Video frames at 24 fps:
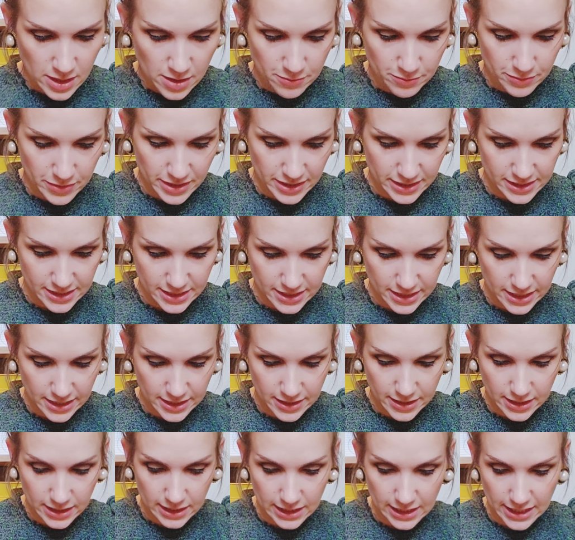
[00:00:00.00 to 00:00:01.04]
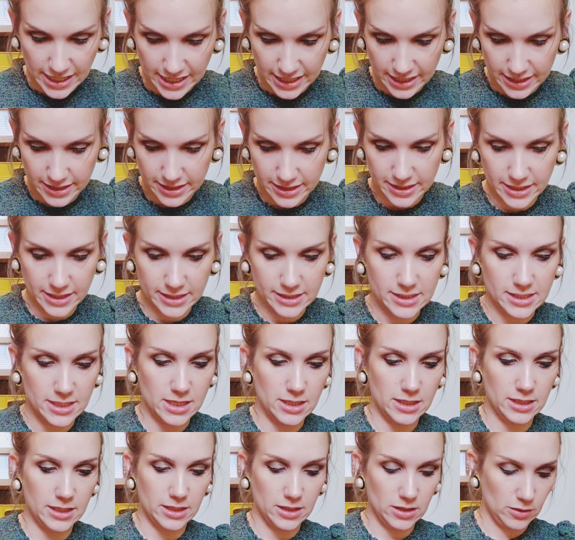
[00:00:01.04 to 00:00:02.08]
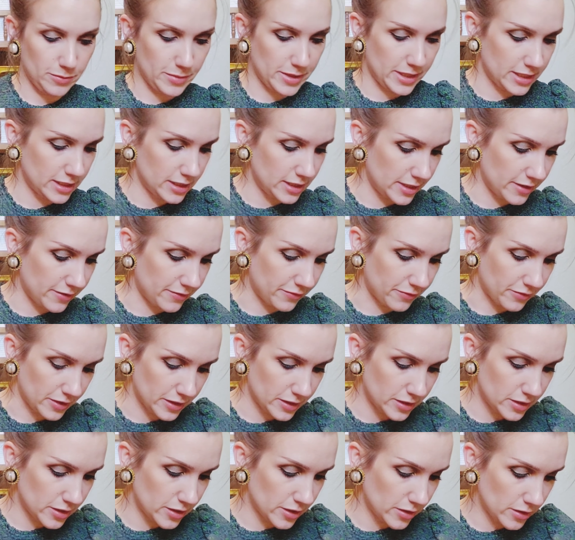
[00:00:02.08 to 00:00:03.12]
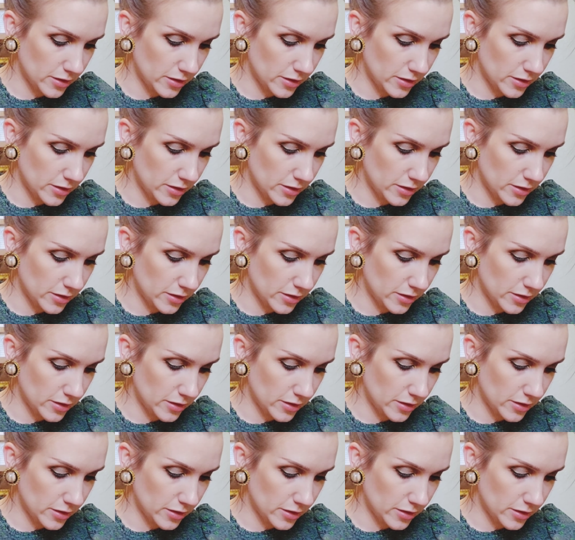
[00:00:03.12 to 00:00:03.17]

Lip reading: But it's in the length that's a little bit different.